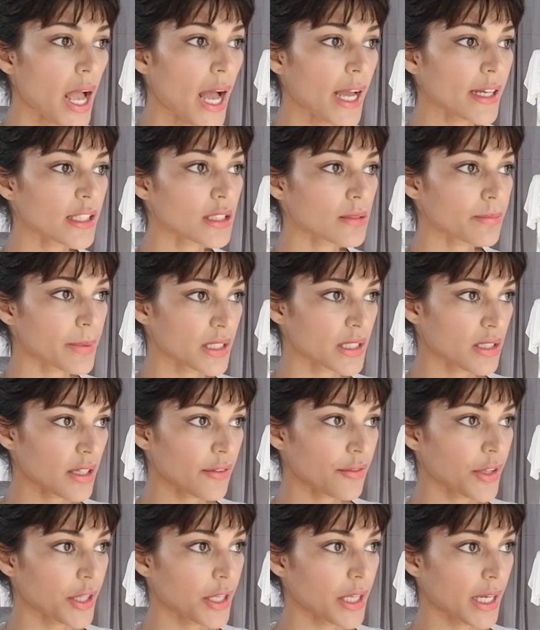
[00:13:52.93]
And
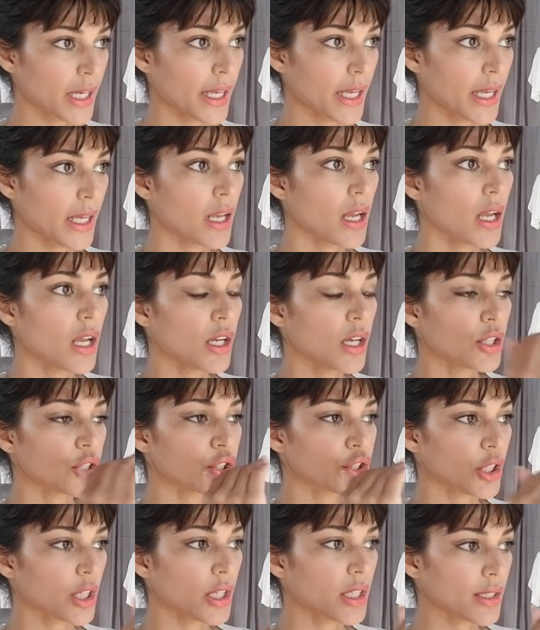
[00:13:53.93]
specifically
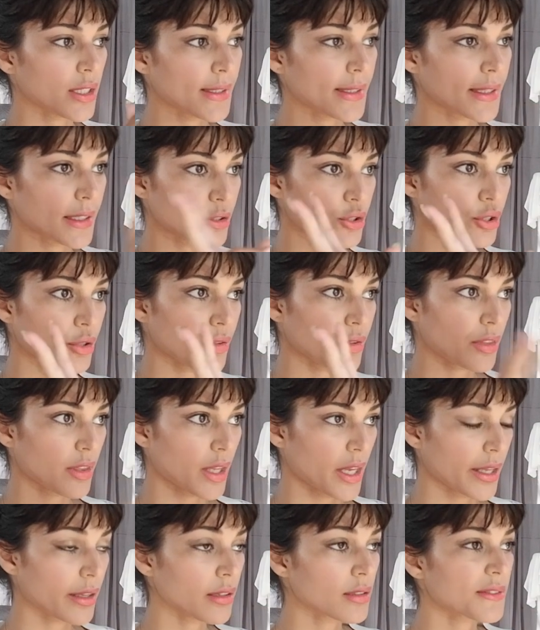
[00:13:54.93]
journaling two
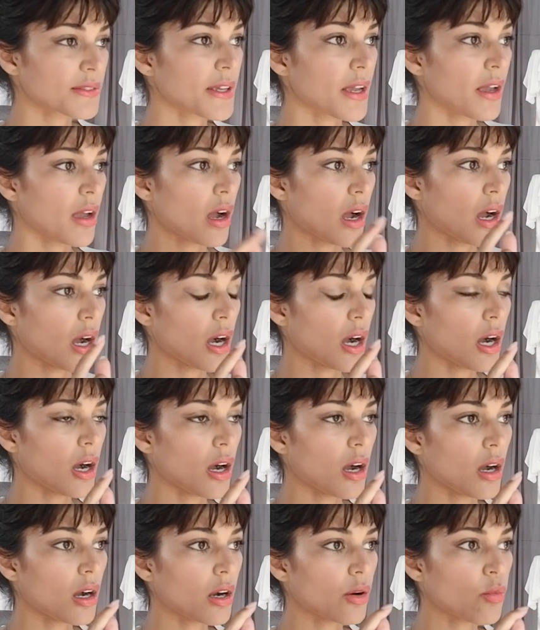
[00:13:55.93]
things.
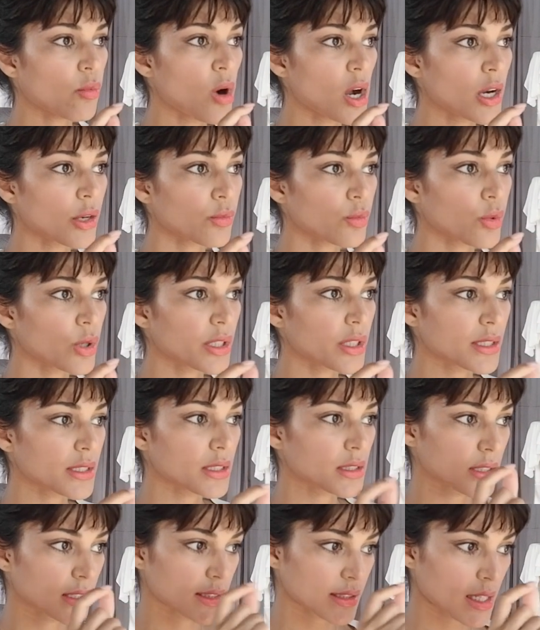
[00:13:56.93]
One
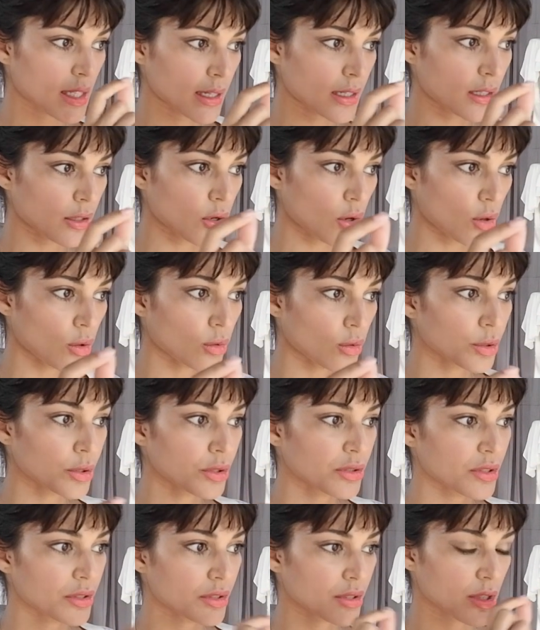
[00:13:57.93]
was setting
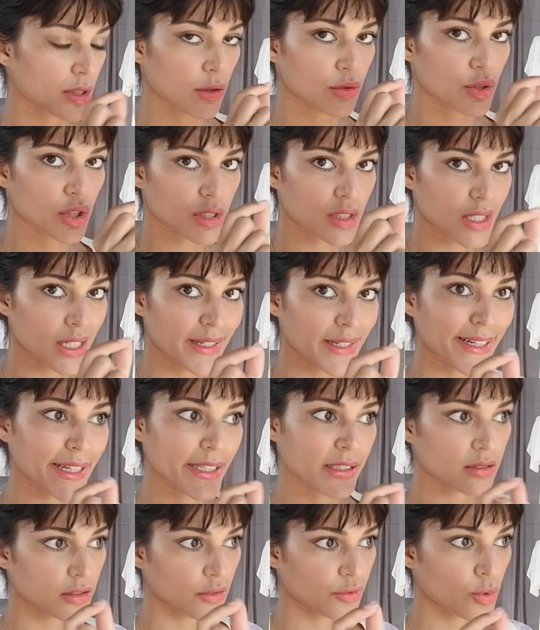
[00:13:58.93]
goals, so just a
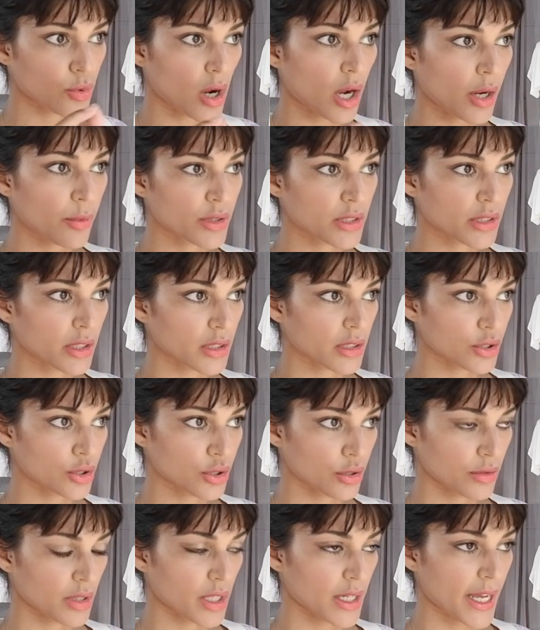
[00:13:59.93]
list of what I was going to
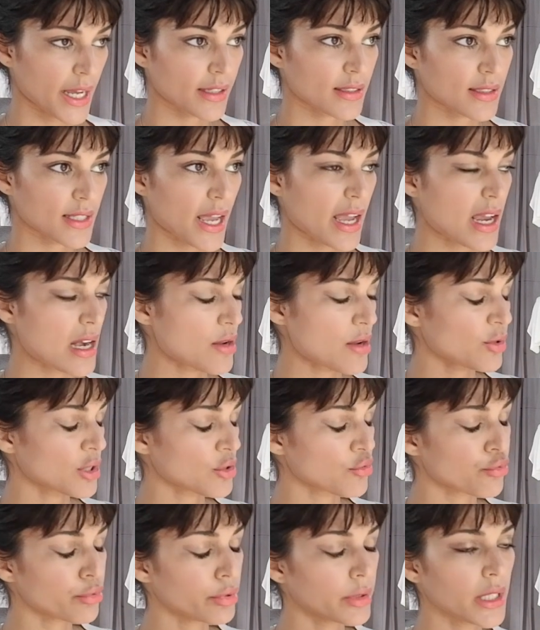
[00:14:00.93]
do the next day, and it
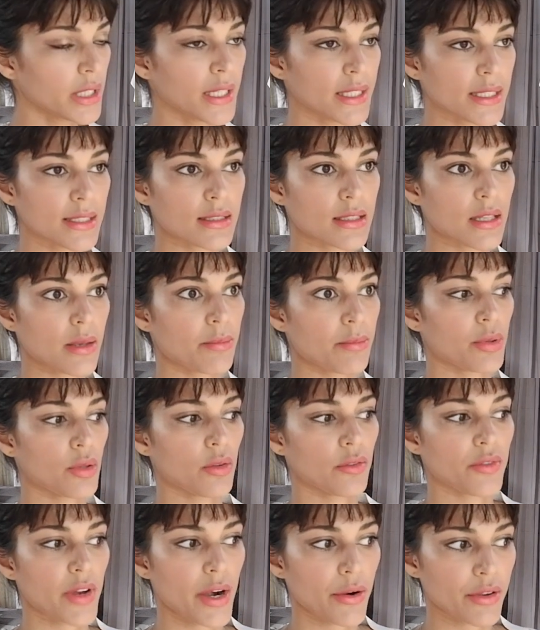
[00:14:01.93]
was really
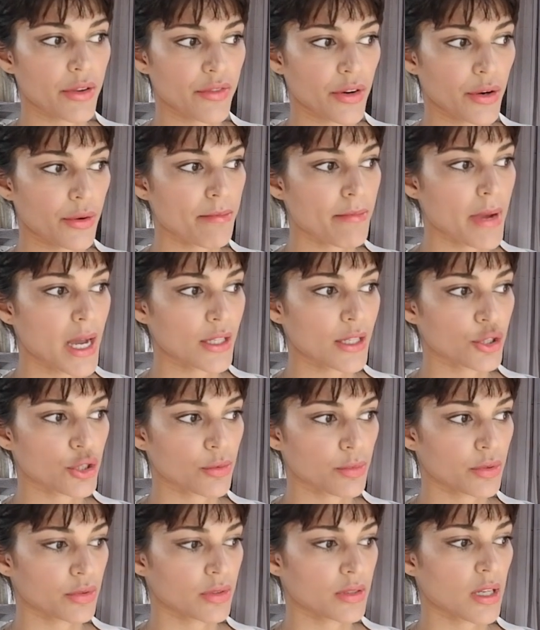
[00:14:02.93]
simple, very
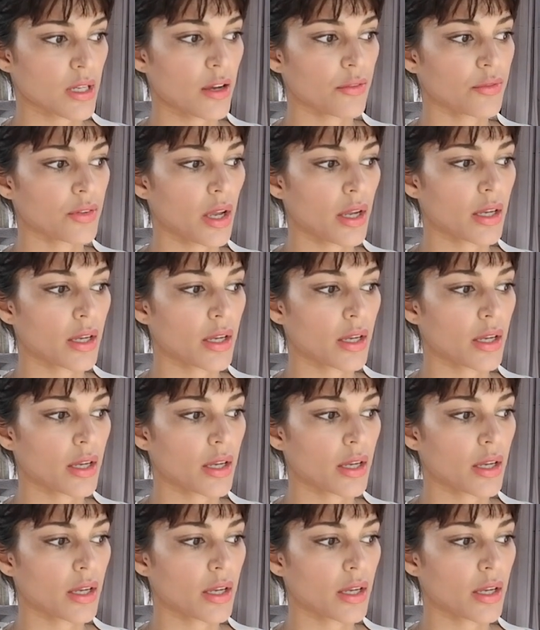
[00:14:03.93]
manageable stuff,